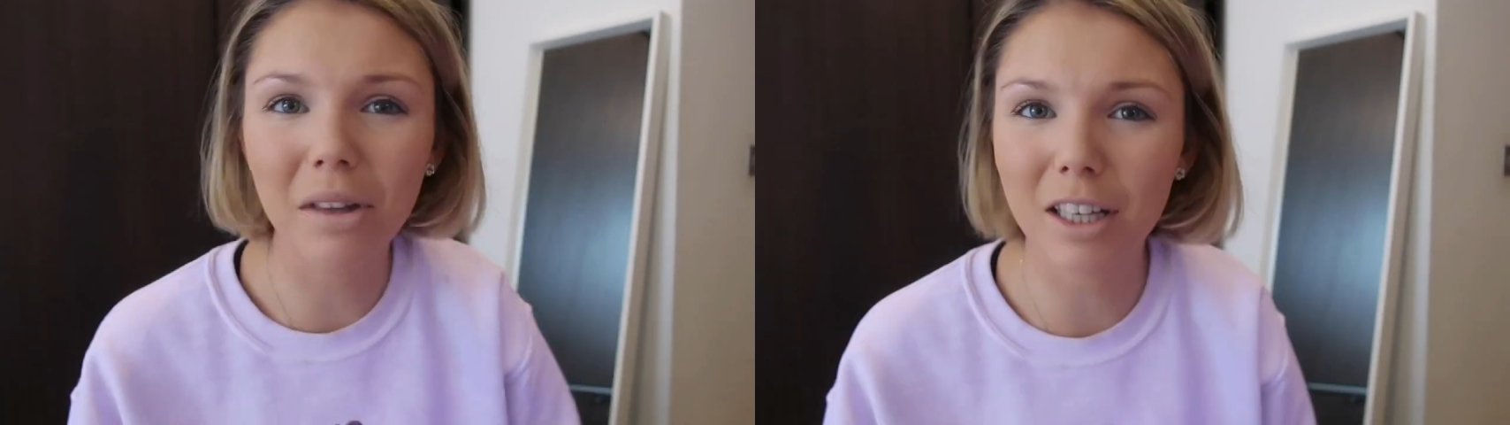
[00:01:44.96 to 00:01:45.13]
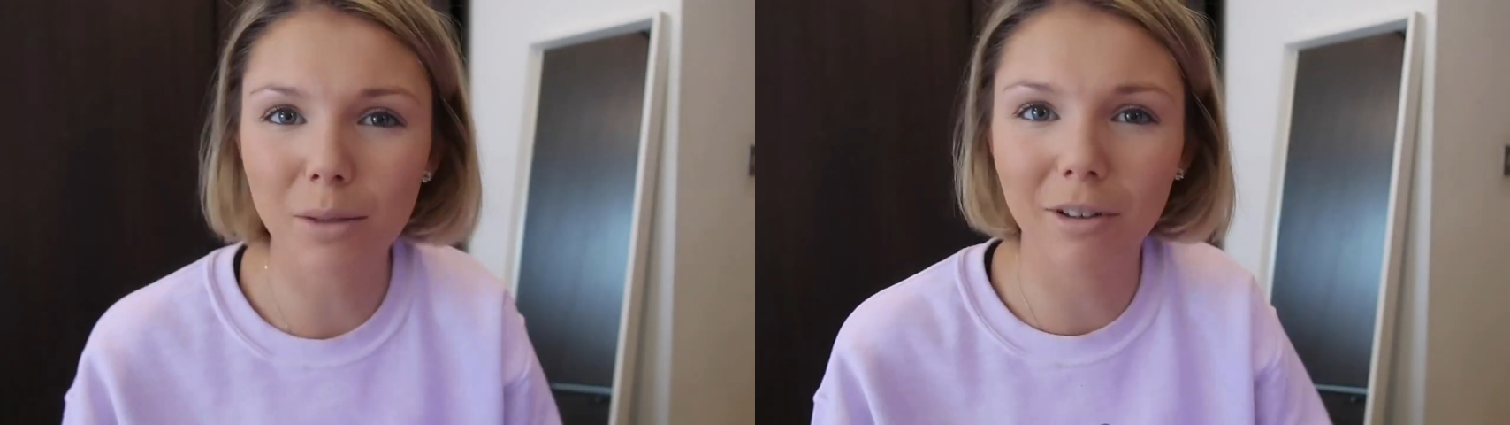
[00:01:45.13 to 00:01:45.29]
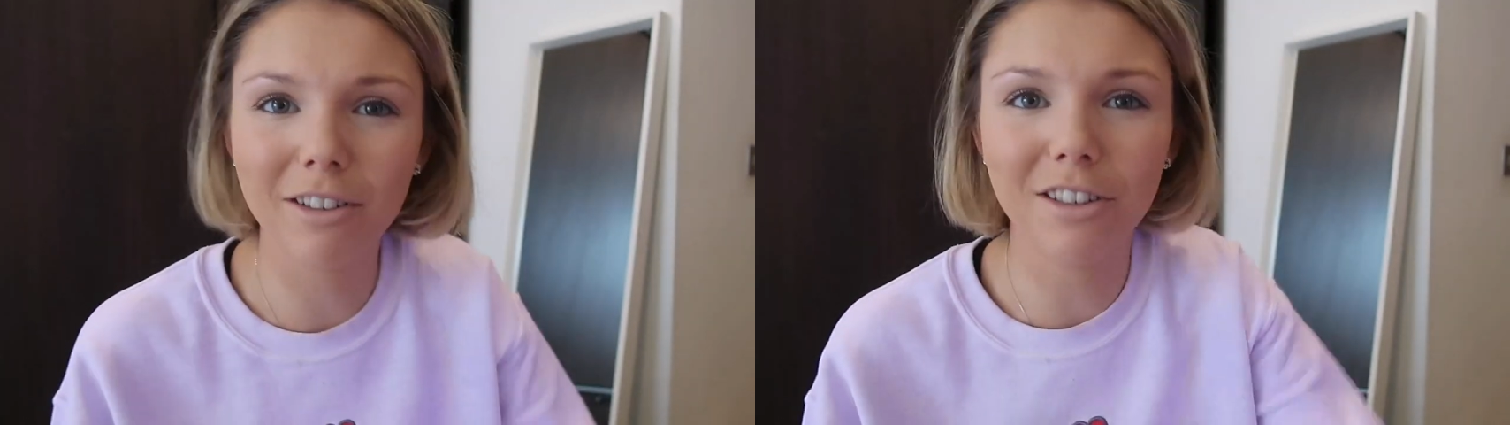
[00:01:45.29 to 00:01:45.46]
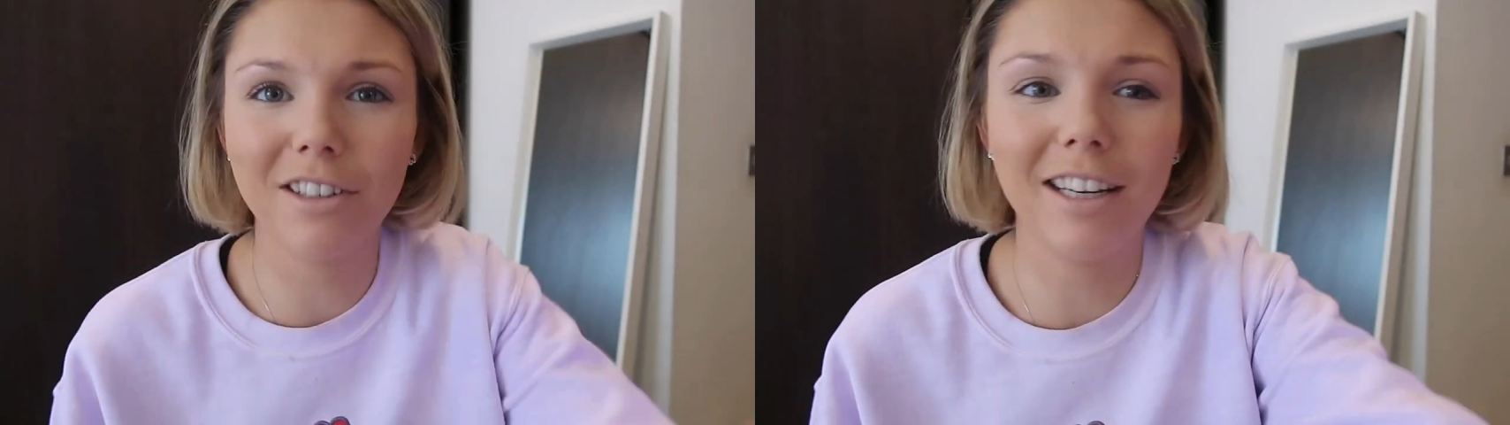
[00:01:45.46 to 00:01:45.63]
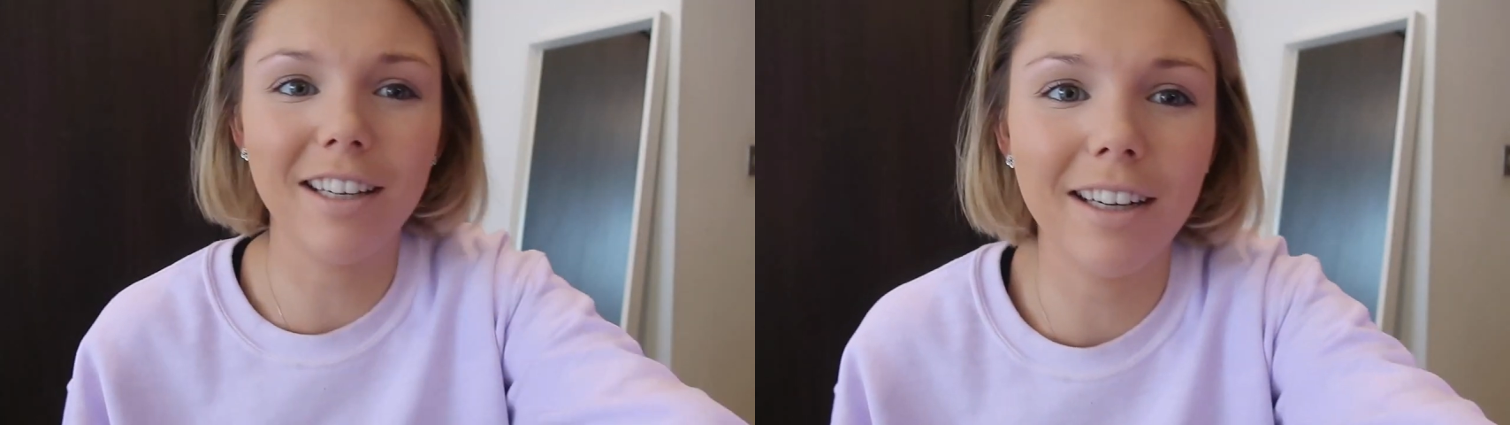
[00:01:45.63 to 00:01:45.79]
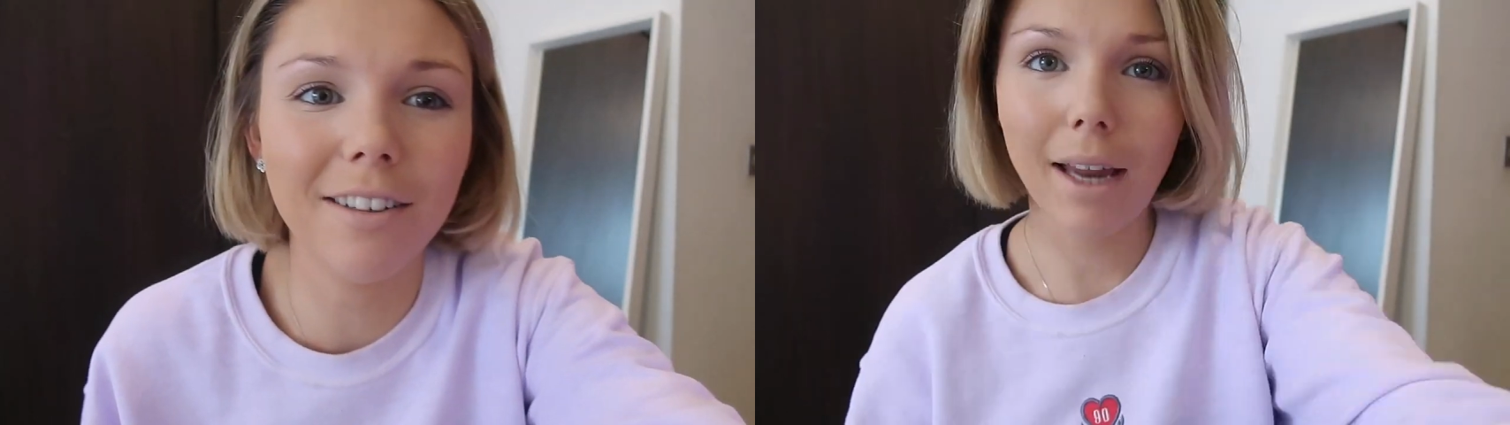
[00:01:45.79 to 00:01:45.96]
but this one doesn't
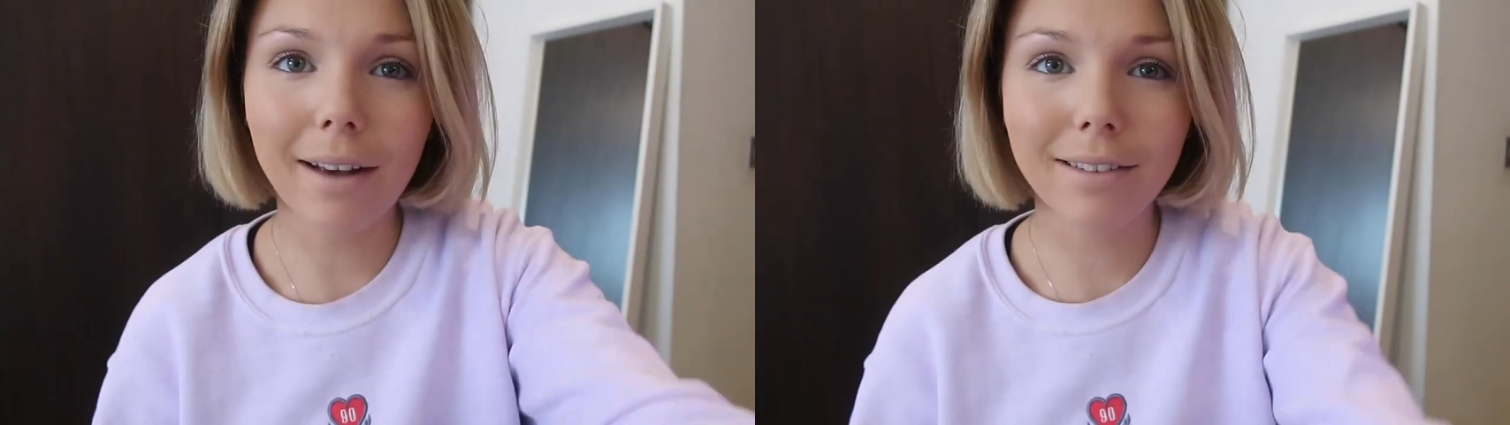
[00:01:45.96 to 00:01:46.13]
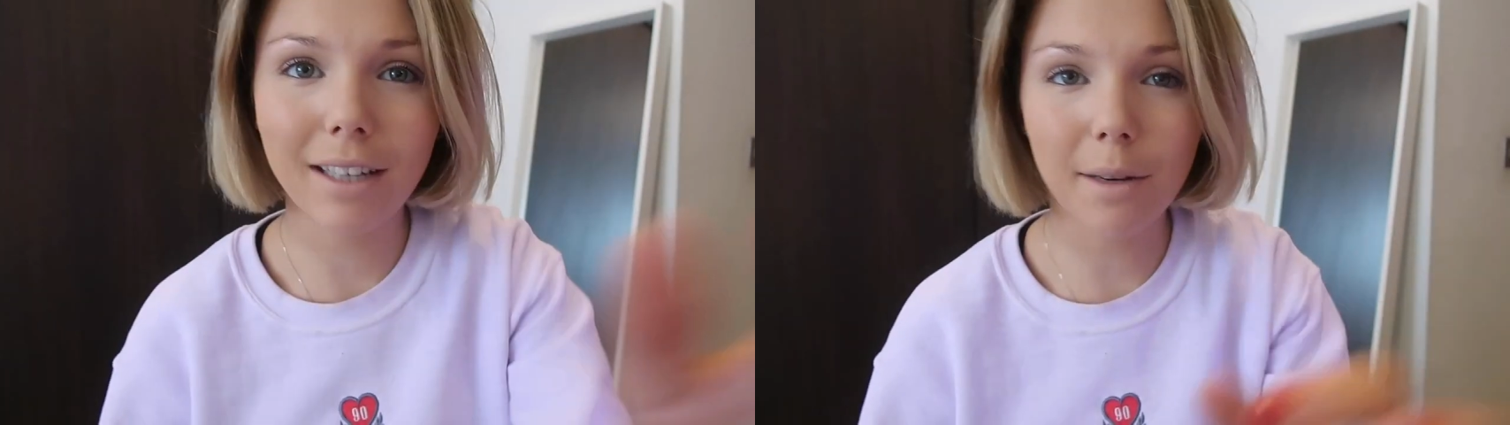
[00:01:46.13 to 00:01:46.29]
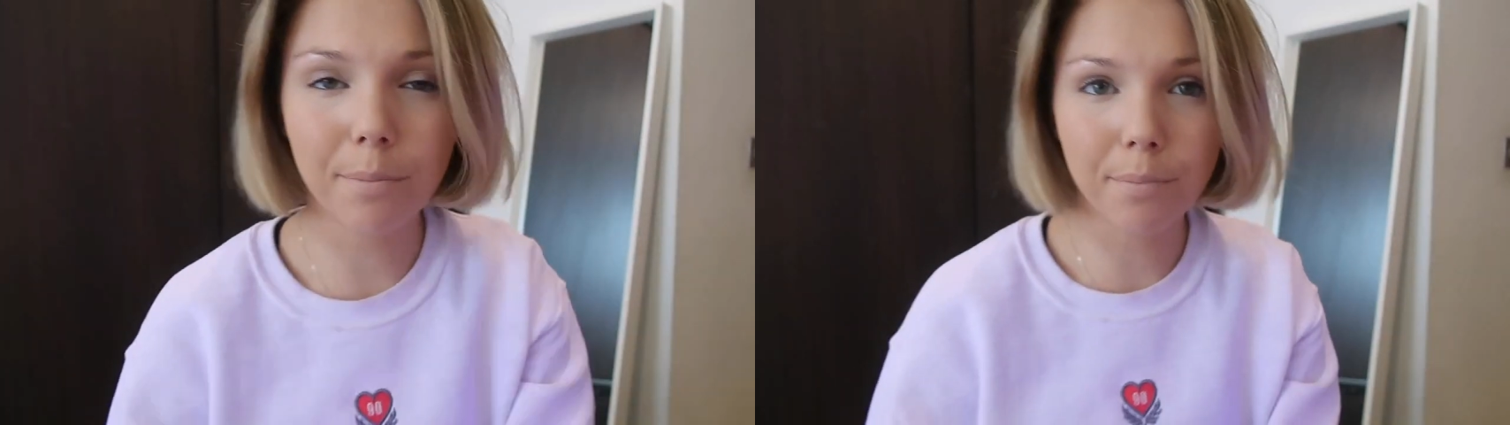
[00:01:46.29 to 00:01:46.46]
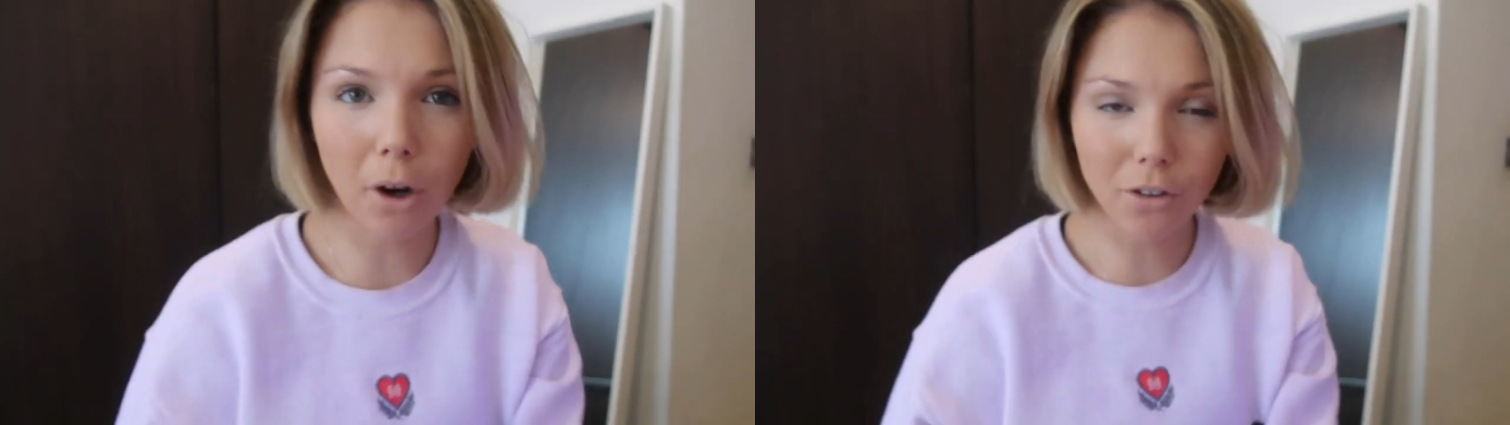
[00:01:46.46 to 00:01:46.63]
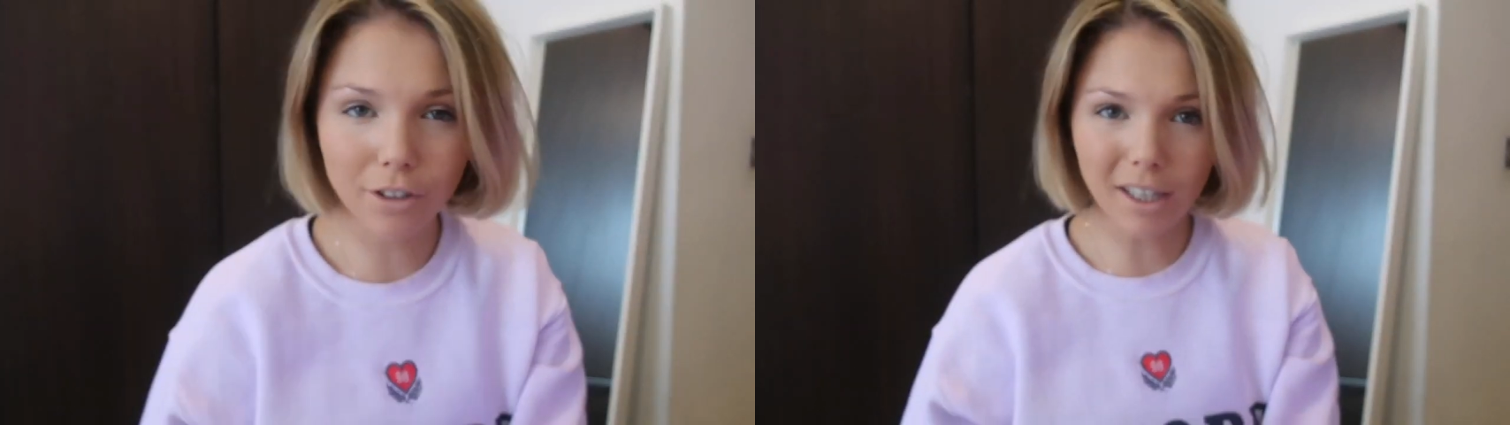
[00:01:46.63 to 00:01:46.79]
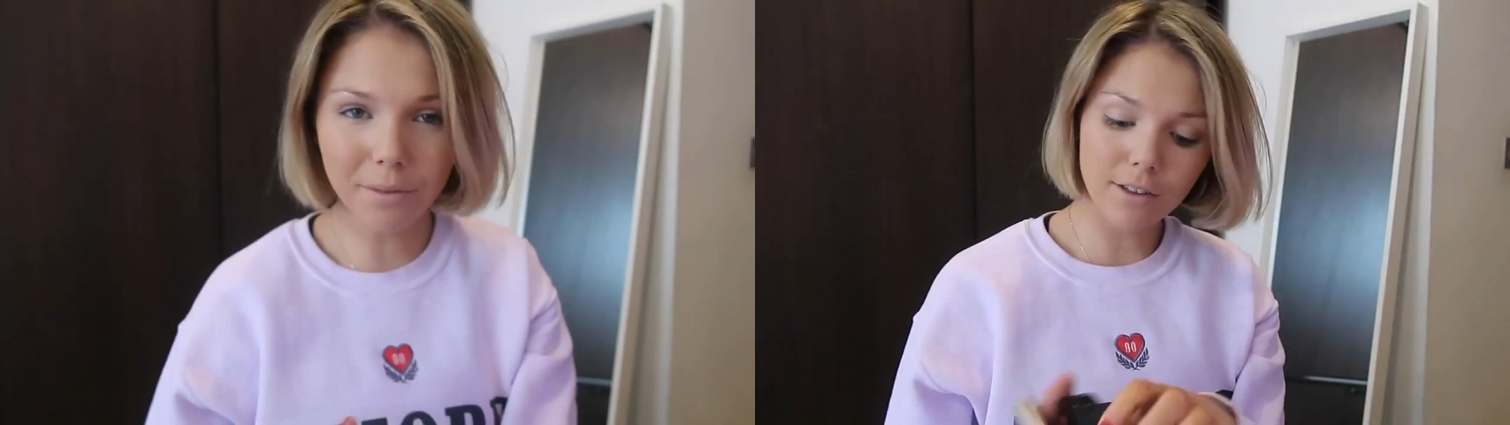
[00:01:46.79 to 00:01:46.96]
need it. Next step,
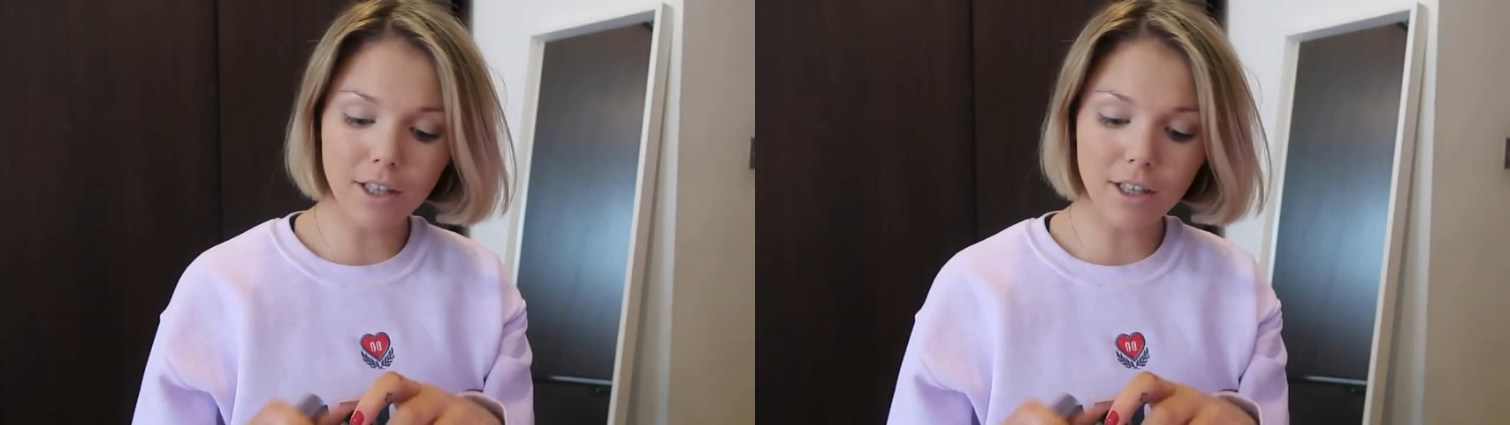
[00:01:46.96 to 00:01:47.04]
bronzer.